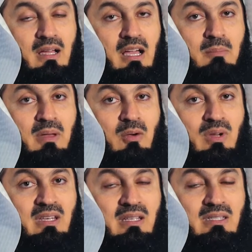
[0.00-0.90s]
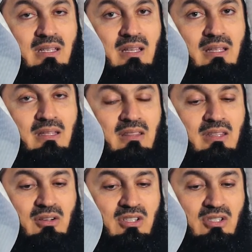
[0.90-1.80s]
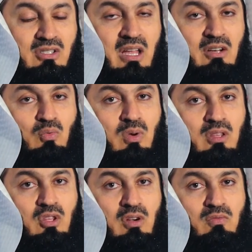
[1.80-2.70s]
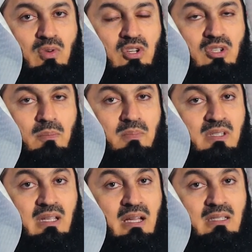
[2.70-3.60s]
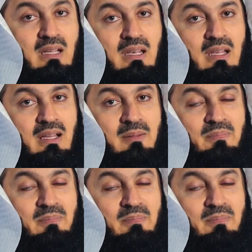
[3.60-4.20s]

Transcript: I bear witness that there is none worthy of worship besides Allah.